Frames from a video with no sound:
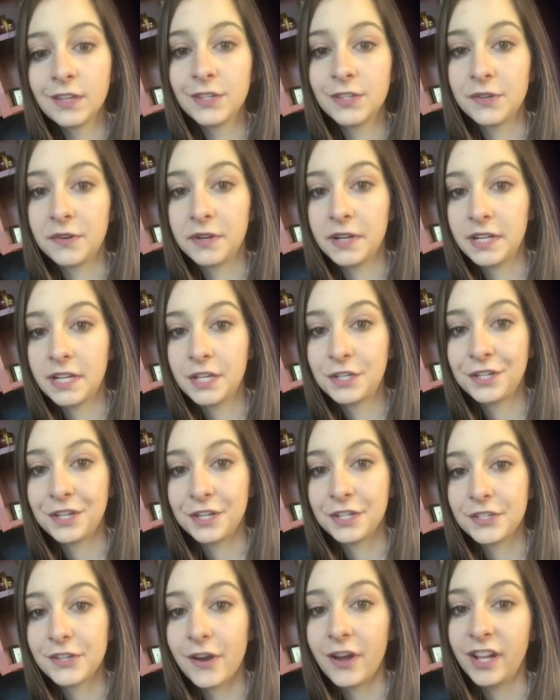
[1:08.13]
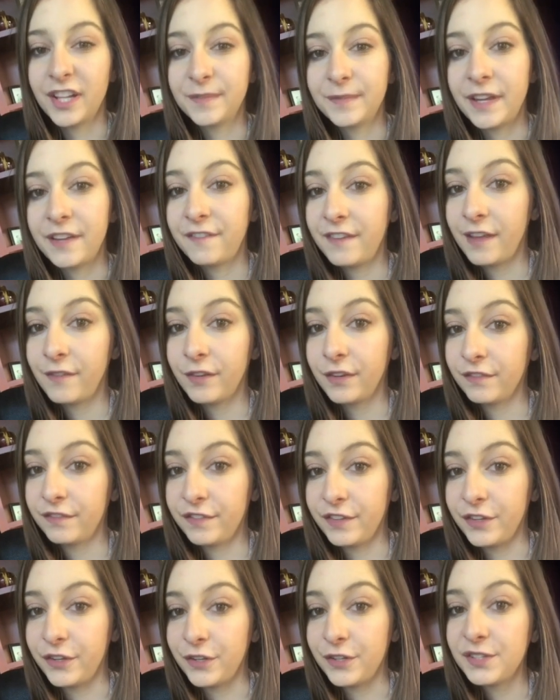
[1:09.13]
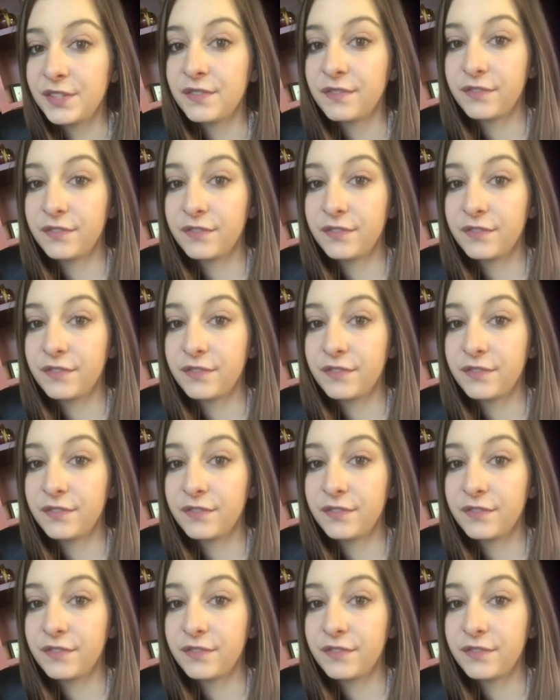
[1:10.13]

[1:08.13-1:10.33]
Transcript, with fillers: So, in addition to all of my favorite foods,